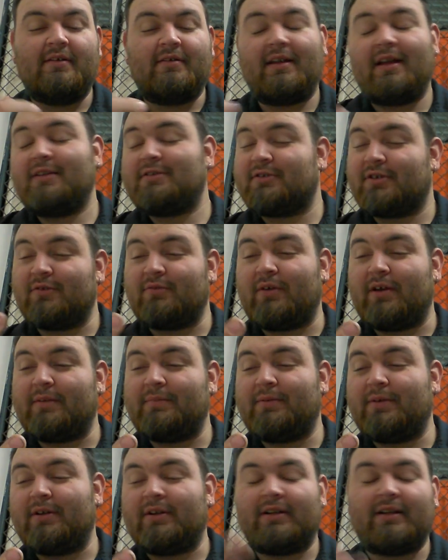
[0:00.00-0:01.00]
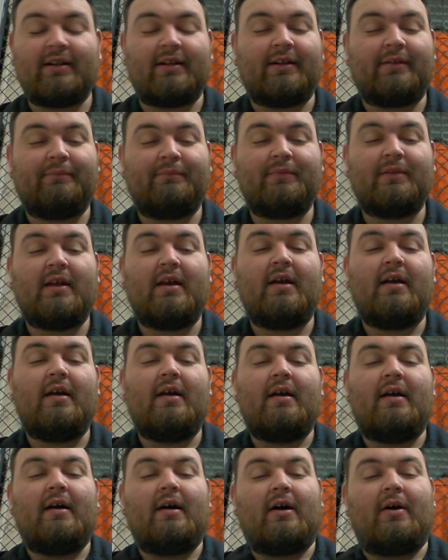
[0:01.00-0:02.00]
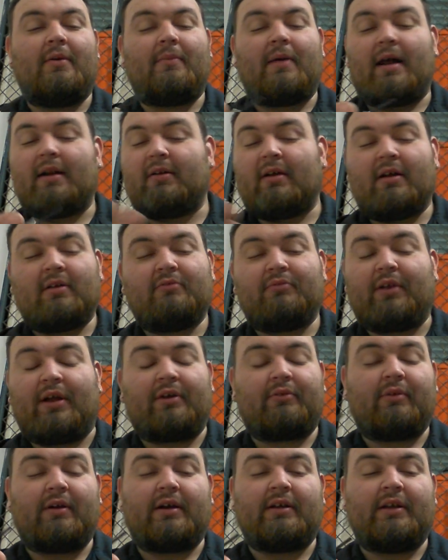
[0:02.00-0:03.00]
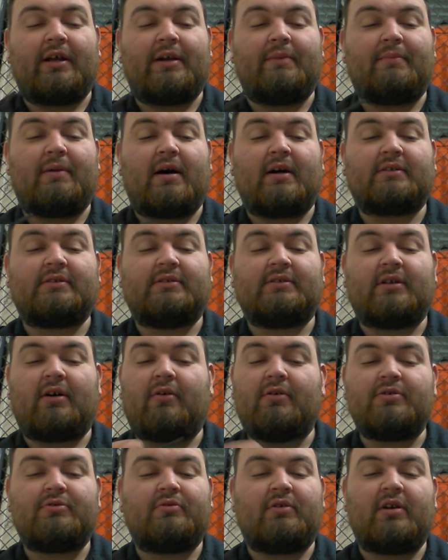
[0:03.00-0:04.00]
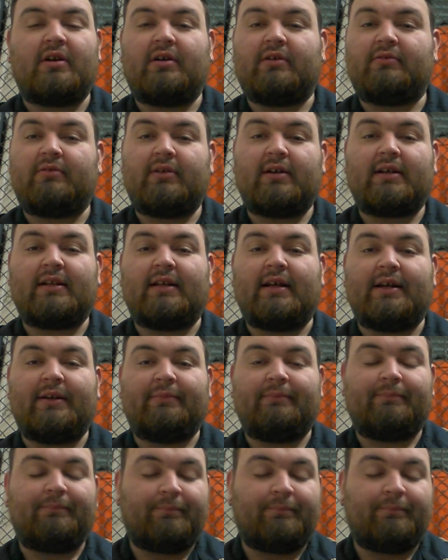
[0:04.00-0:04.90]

that's a good way to put it, isn't it? I don't like regulated boxes. Always run unregulated.